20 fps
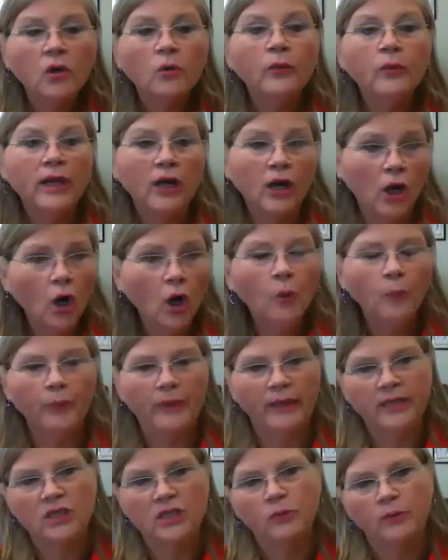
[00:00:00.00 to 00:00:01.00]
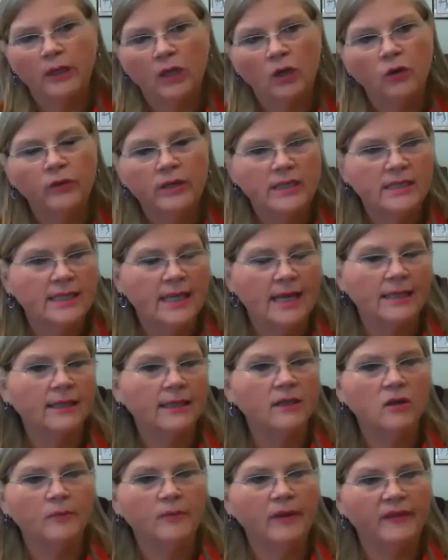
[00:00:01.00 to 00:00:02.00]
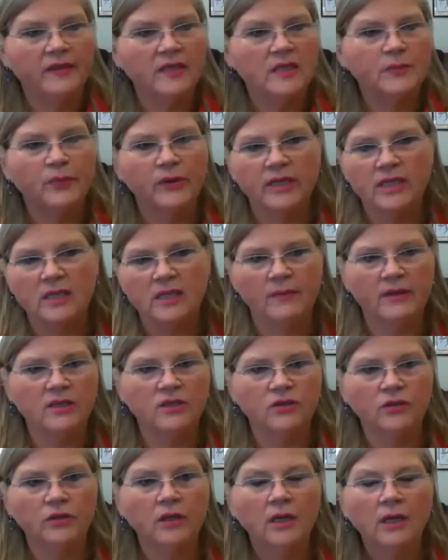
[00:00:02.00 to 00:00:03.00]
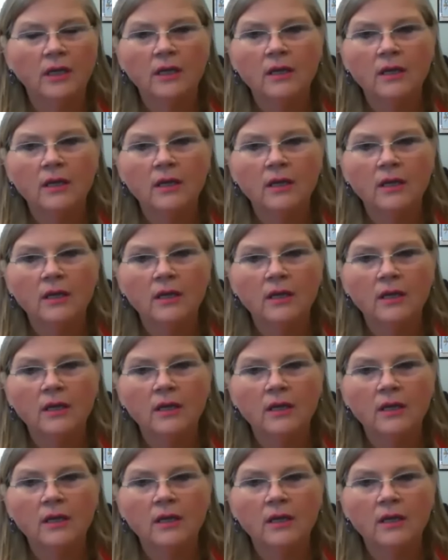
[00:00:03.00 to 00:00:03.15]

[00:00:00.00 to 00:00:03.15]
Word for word: we are hoping to increase that a little bit the spring semester